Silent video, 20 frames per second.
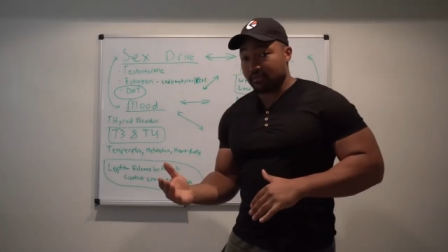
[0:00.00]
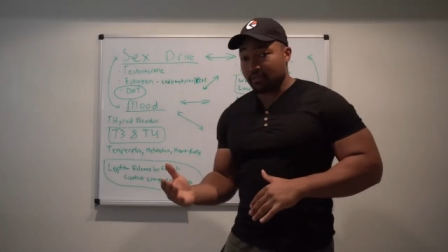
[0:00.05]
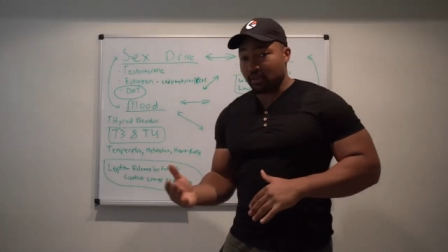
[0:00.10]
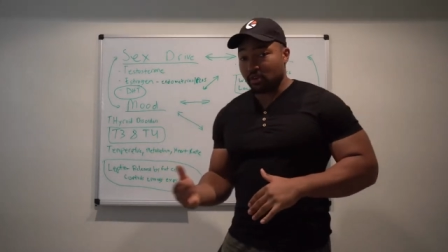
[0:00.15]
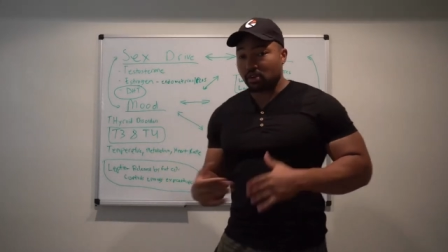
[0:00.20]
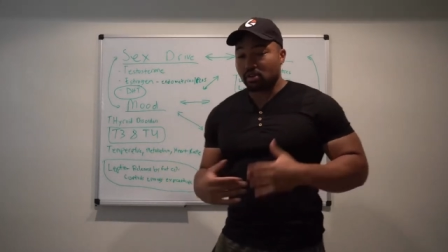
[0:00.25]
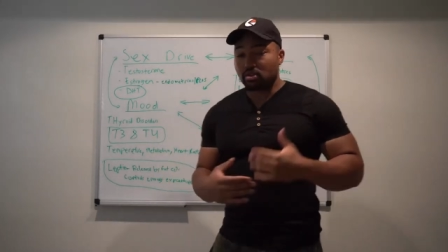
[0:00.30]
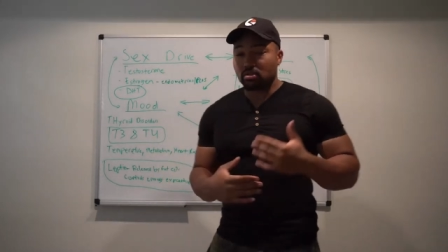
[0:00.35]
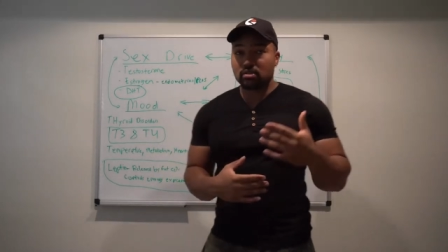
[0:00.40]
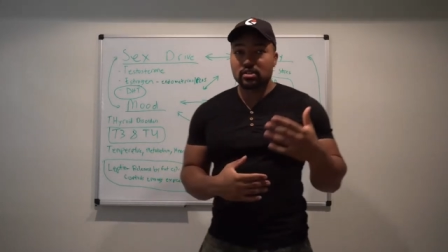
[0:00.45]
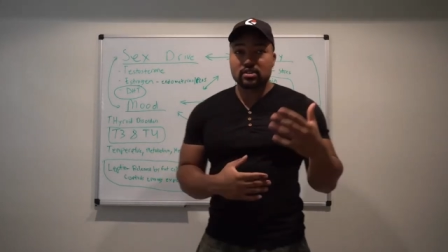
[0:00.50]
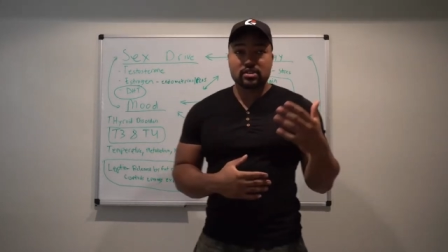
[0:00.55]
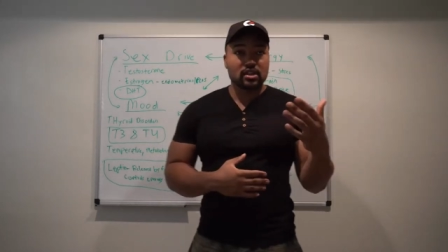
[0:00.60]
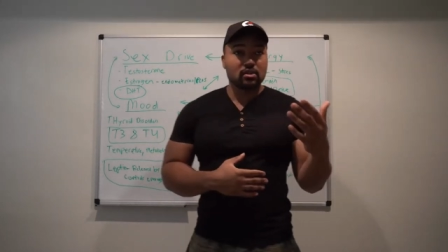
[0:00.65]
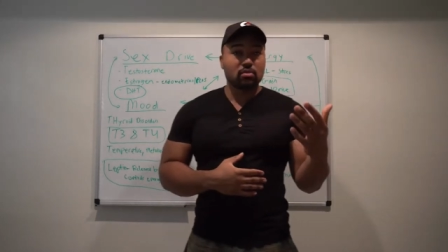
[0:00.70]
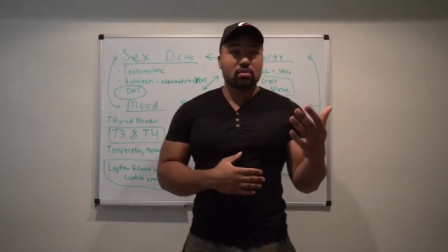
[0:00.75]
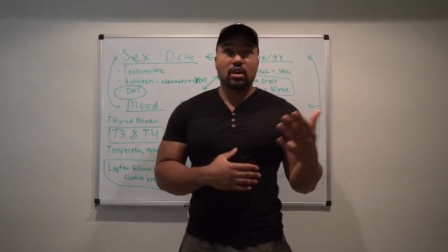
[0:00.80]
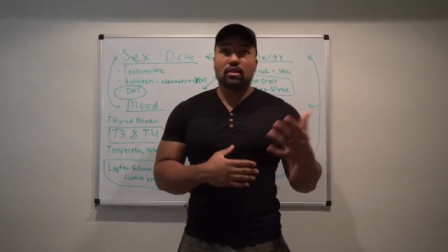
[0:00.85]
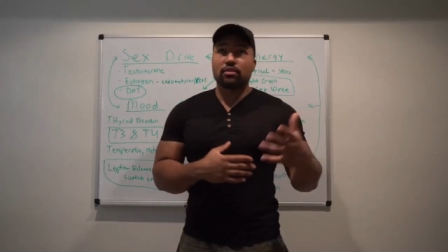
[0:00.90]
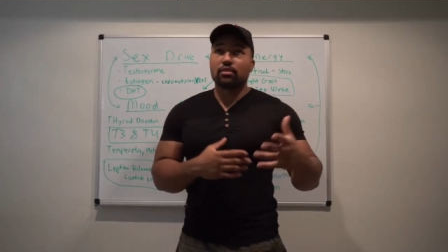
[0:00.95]
You're gonna do this
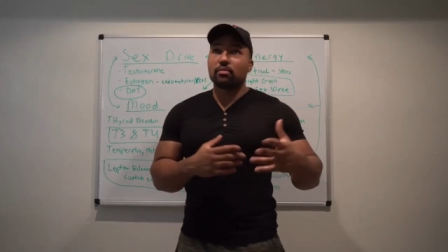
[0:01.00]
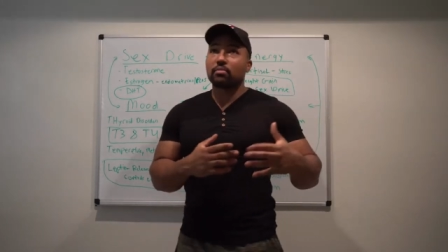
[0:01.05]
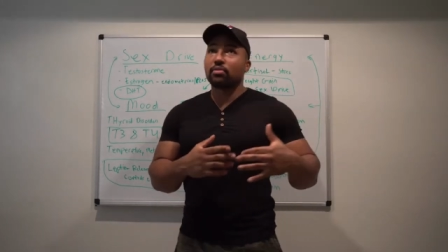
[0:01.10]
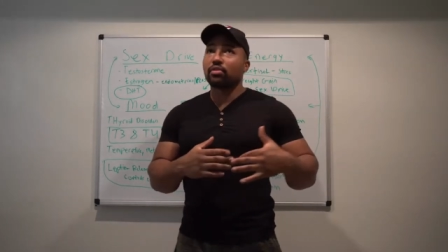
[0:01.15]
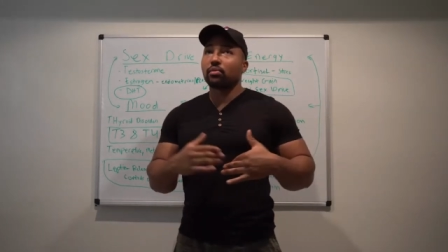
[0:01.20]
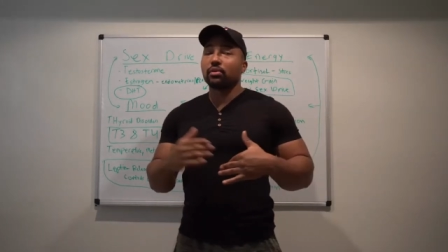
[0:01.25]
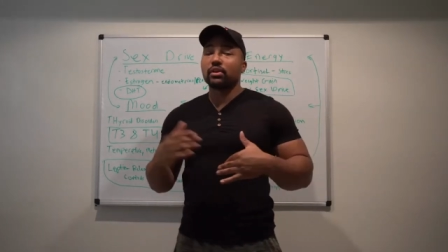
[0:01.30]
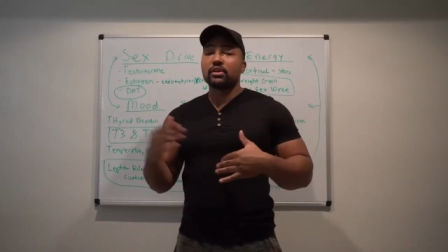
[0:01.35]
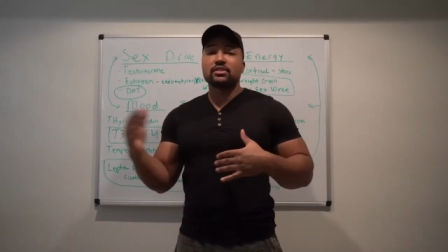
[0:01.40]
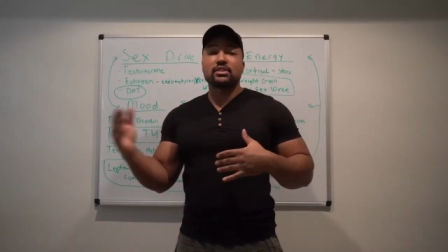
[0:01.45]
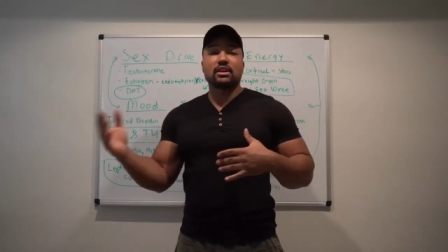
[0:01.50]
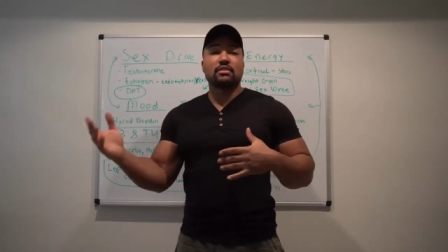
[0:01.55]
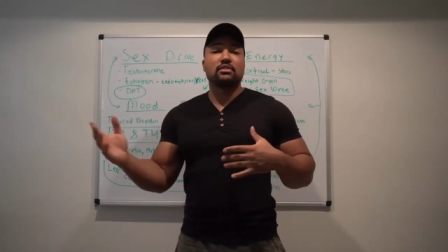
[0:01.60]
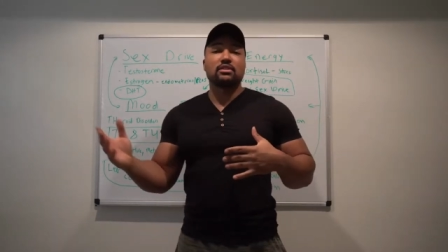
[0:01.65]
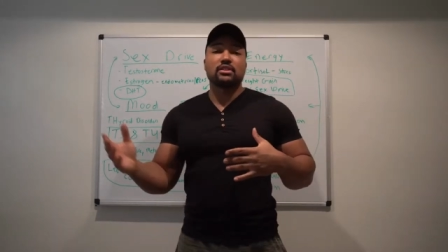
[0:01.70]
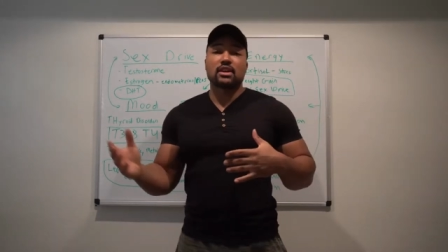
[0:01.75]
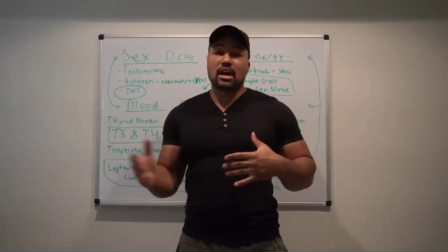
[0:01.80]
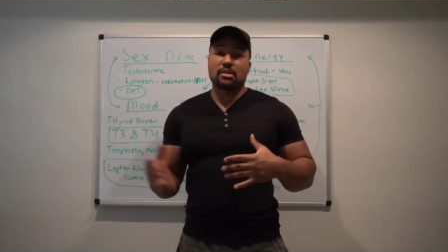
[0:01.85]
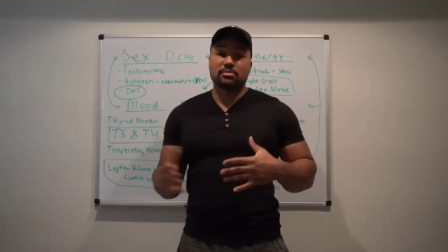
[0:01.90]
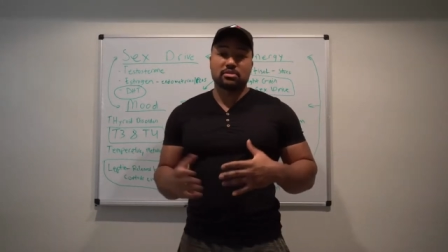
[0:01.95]
anywhere from three to seven
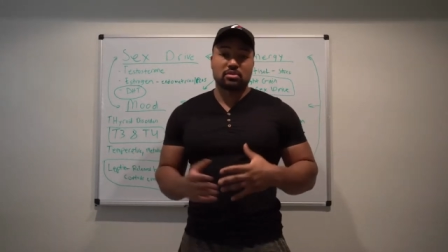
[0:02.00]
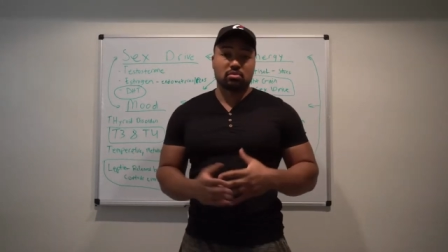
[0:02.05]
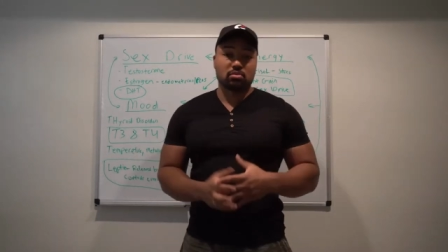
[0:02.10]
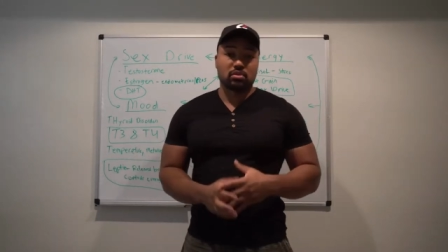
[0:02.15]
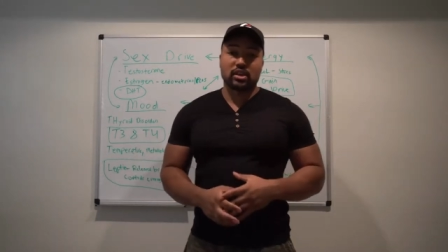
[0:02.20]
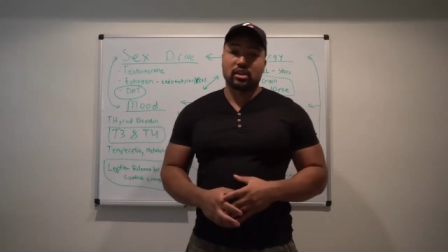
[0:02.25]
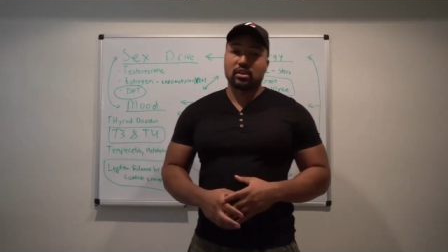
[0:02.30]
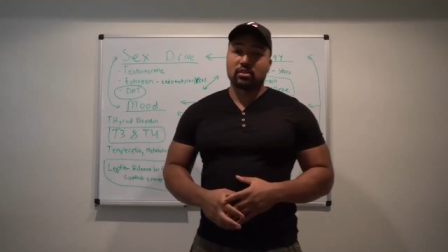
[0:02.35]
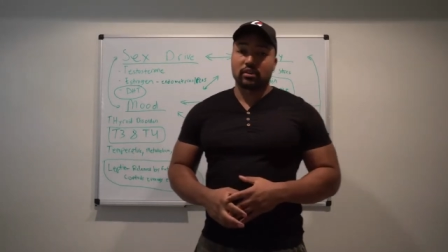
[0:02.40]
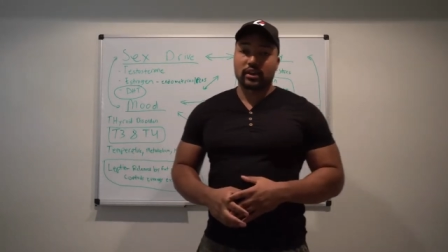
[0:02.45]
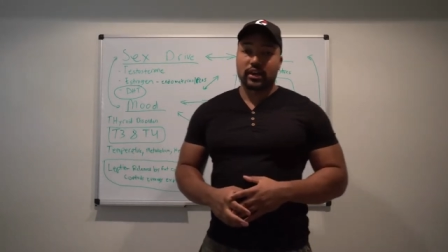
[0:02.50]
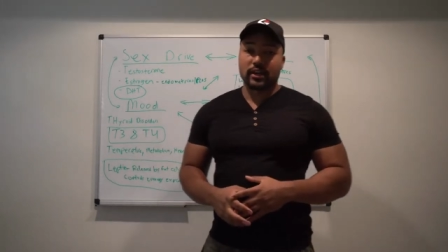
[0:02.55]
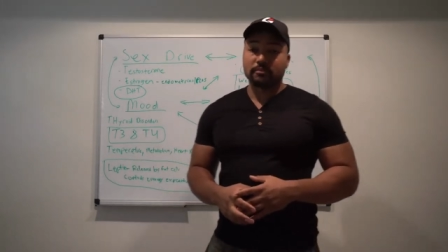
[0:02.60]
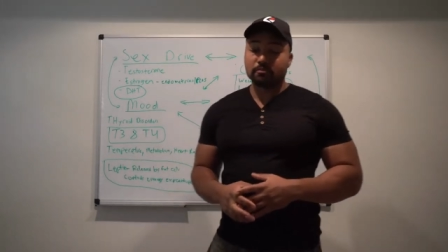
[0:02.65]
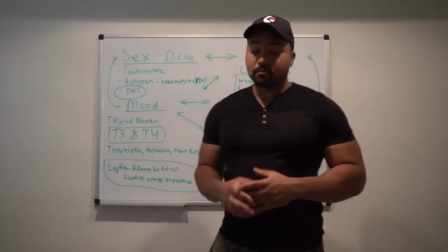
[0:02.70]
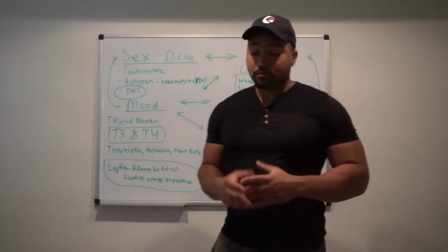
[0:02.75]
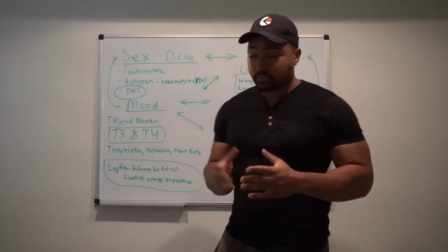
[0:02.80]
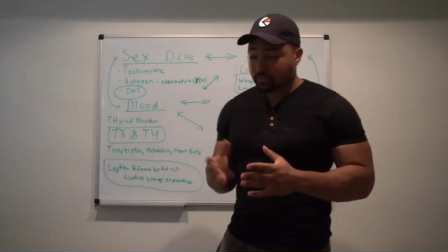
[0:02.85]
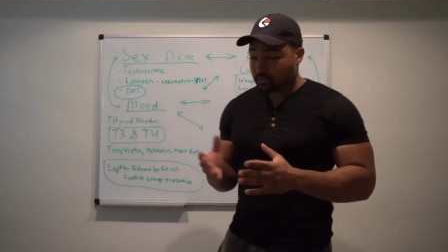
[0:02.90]
times a week, okay?